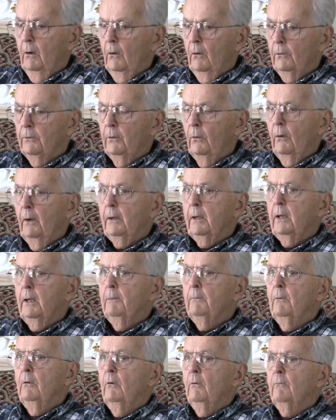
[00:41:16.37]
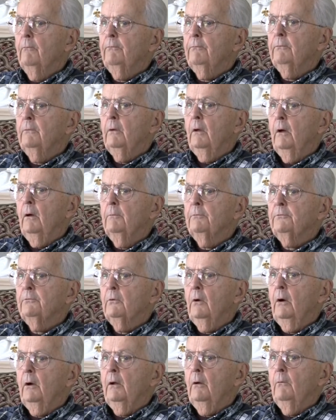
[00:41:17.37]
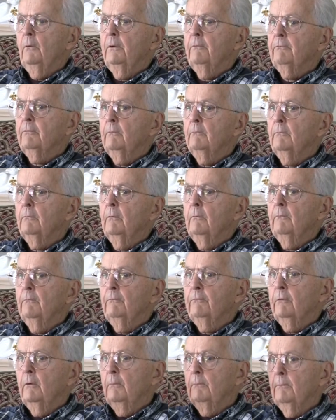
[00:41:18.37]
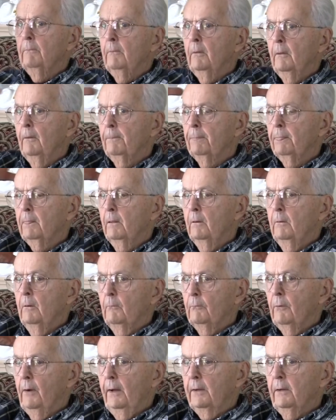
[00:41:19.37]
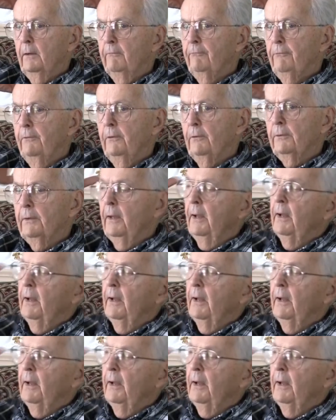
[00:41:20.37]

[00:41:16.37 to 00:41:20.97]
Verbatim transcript: or no, I came home, I'm sorry, I went from, from uh, Bradley Field